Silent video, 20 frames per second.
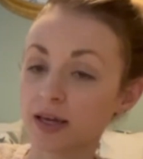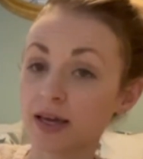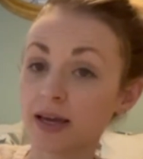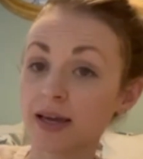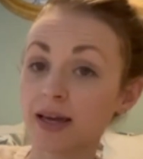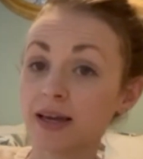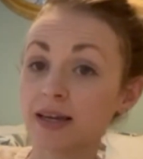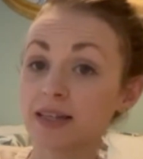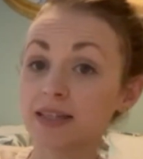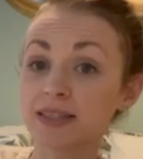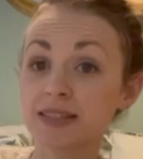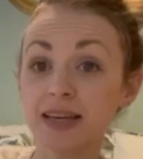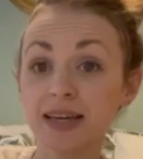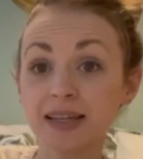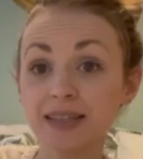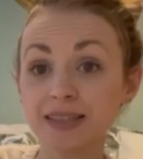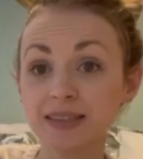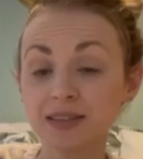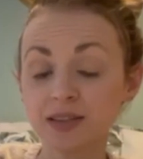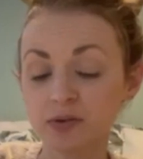and
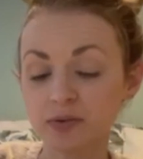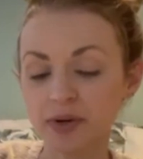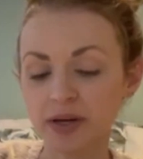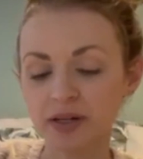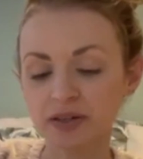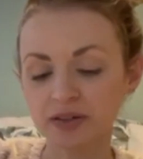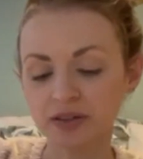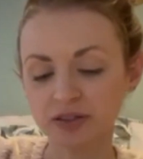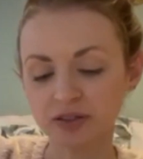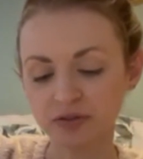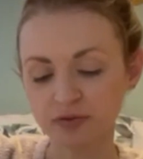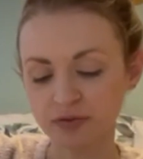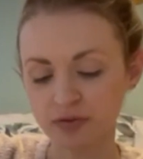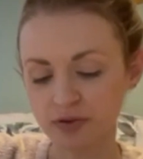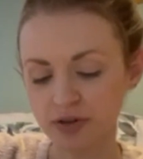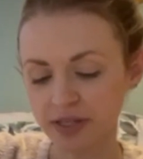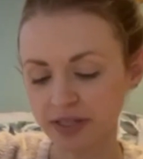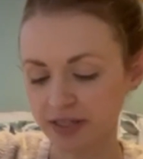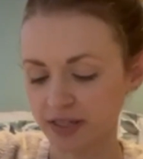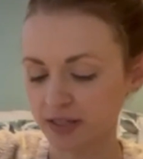then we are going to
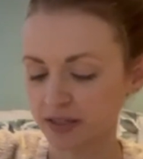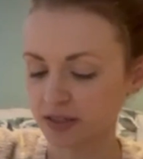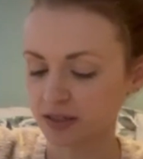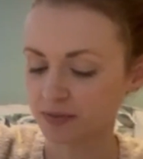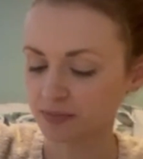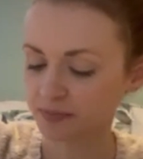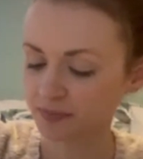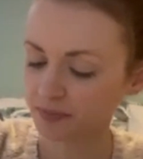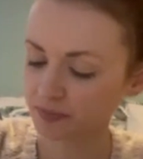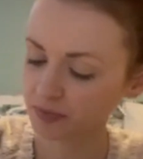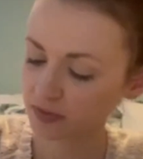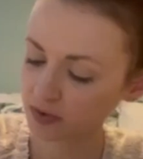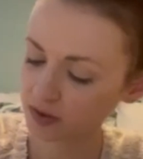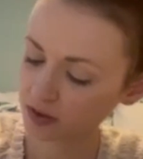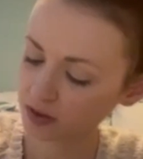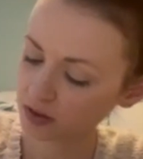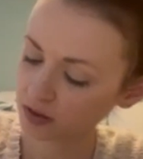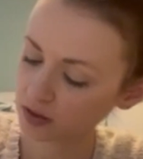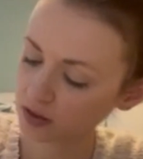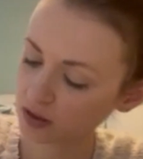freeze it.
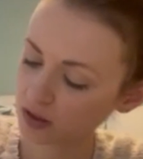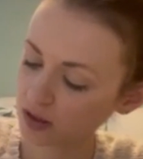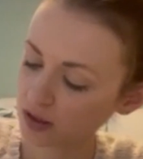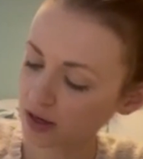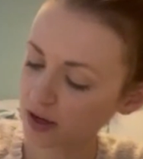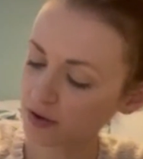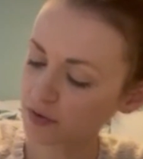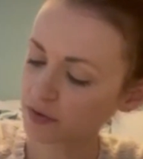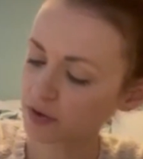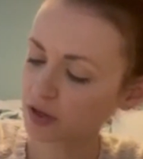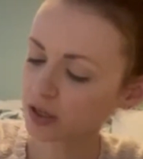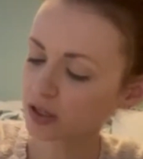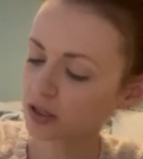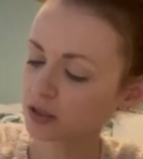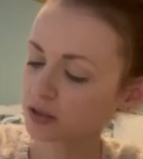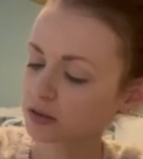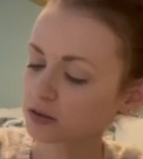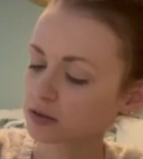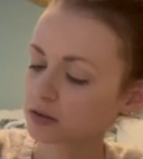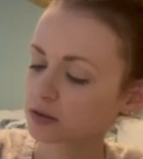I think
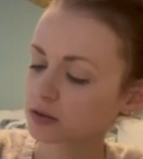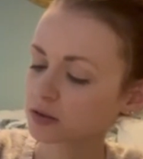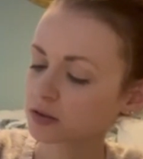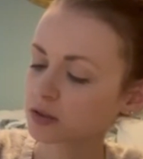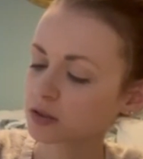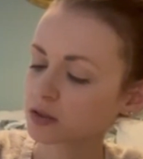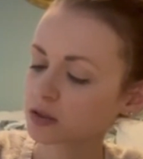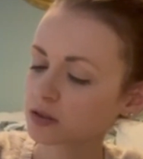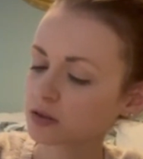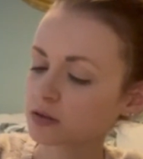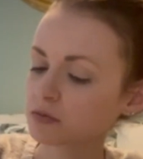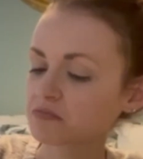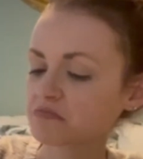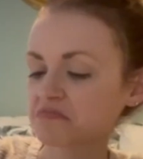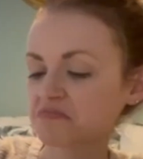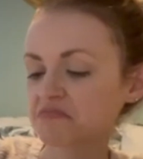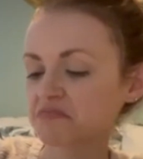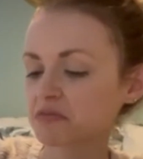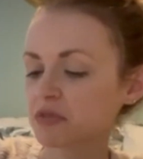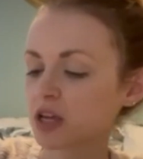
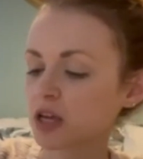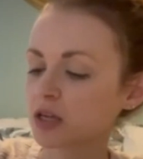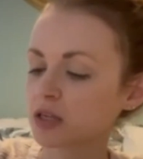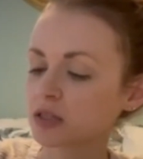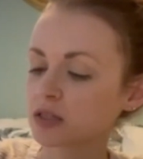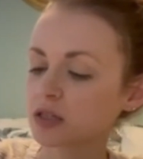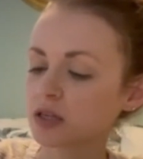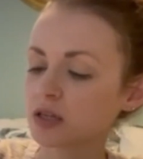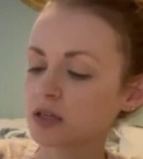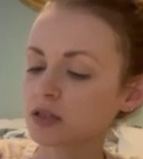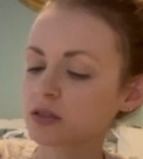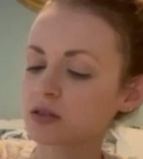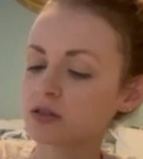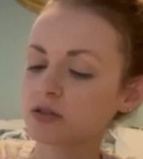6